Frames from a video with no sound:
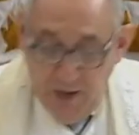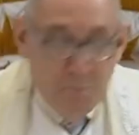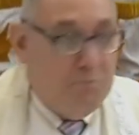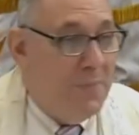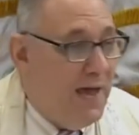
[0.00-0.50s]

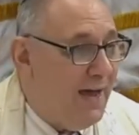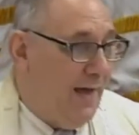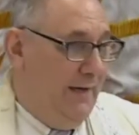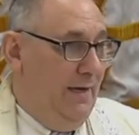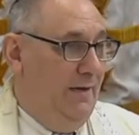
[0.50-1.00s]

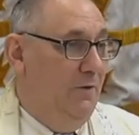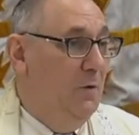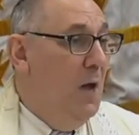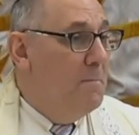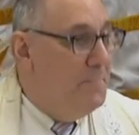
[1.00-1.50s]
mechayenu,
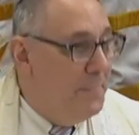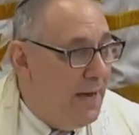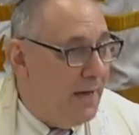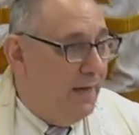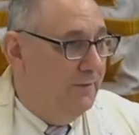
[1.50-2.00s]

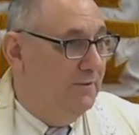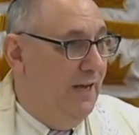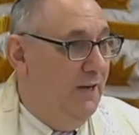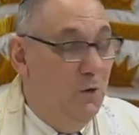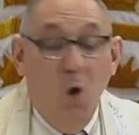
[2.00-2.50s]

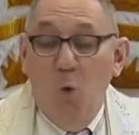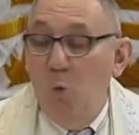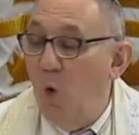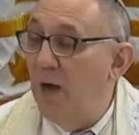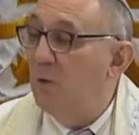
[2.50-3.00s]
mechasdenu,
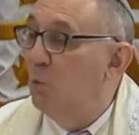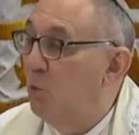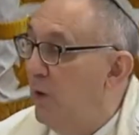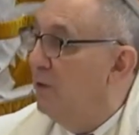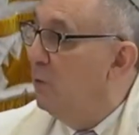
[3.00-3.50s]
what
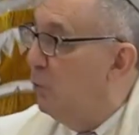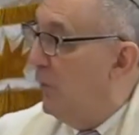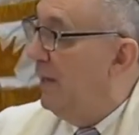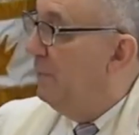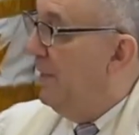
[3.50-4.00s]
will
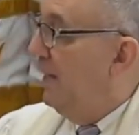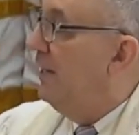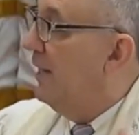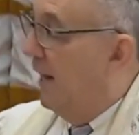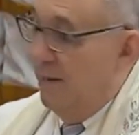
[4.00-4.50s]
we
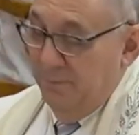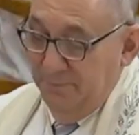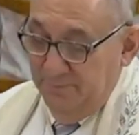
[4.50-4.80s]
become?